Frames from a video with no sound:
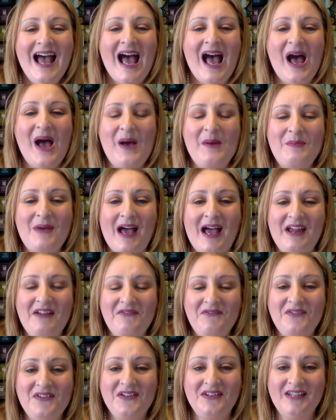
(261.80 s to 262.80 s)
I
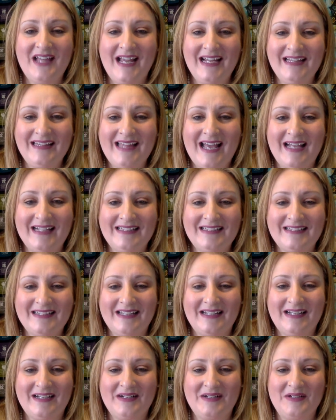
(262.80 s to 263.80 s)
feel like that's
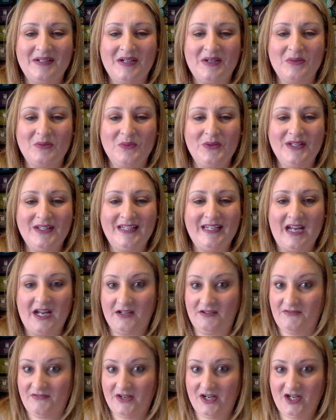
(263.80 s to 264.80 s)
a really
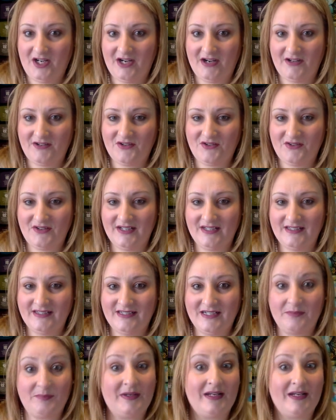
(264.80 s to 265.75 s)
unfair characteristic.